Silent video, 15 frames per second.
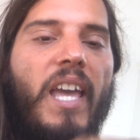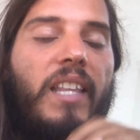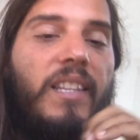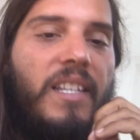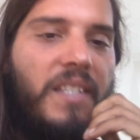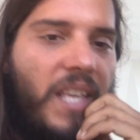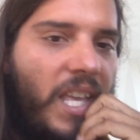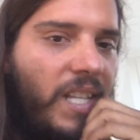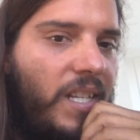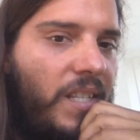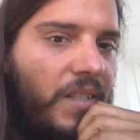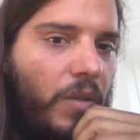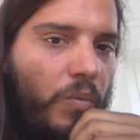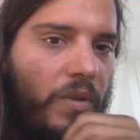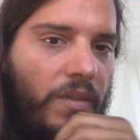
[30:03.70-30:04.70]
endless
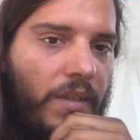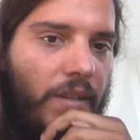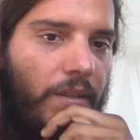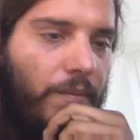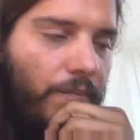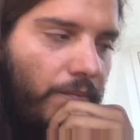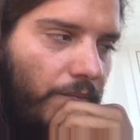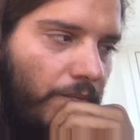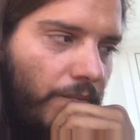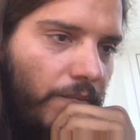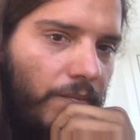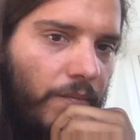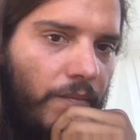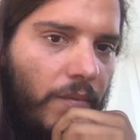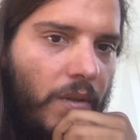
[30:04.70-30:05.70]
energy within,
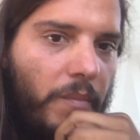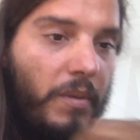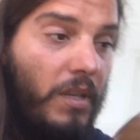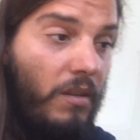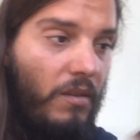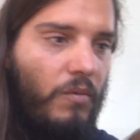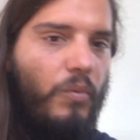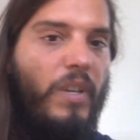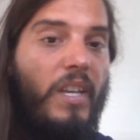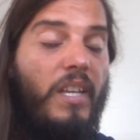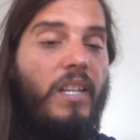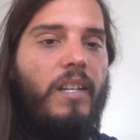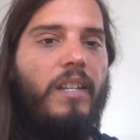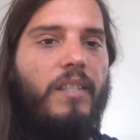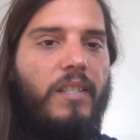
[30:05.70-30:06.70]
because we are
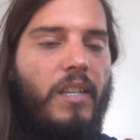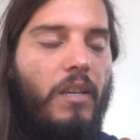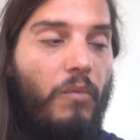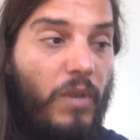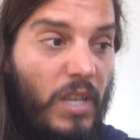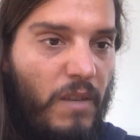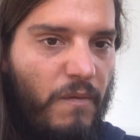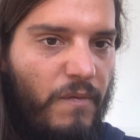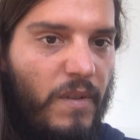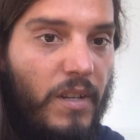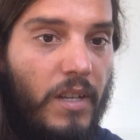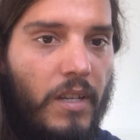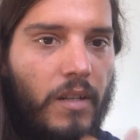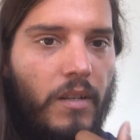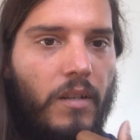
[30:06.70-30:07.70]
endless, a we
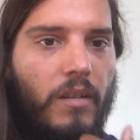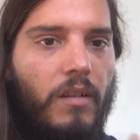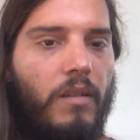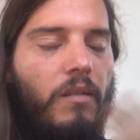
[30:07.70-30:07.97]
infinite.